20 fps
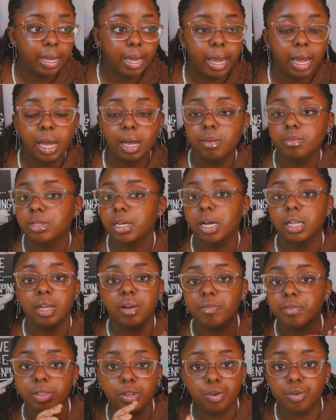games, I
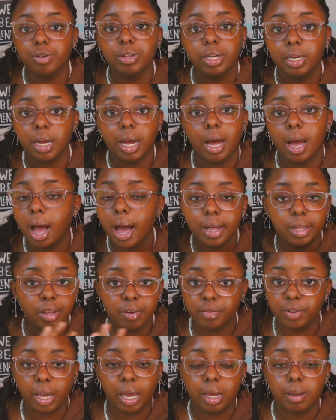
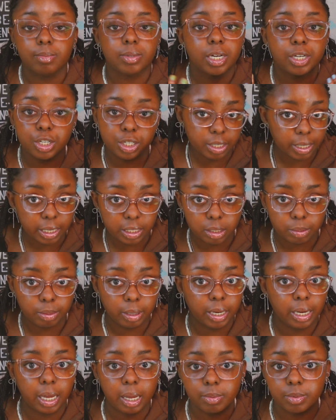love games. I just like to
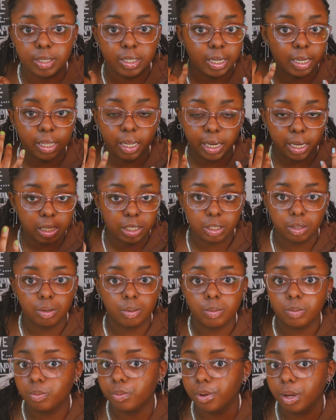play games because I think it's
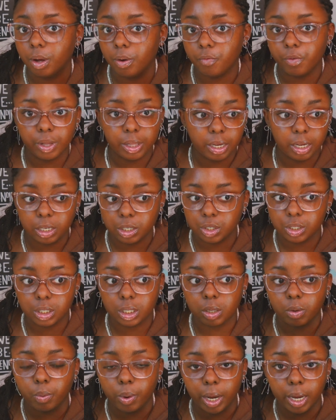a really
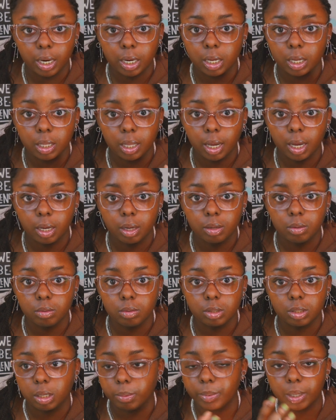interesting way to like
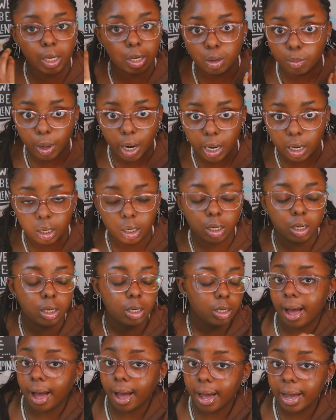stimulate your brain.
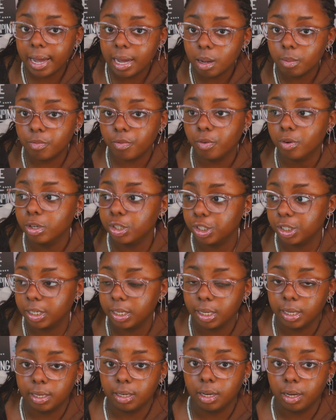I am
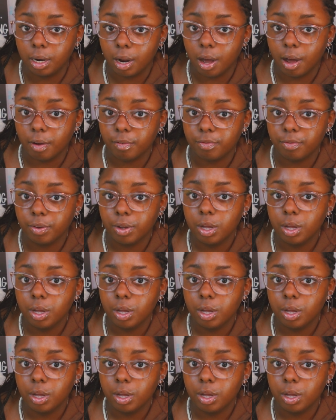fortunate enough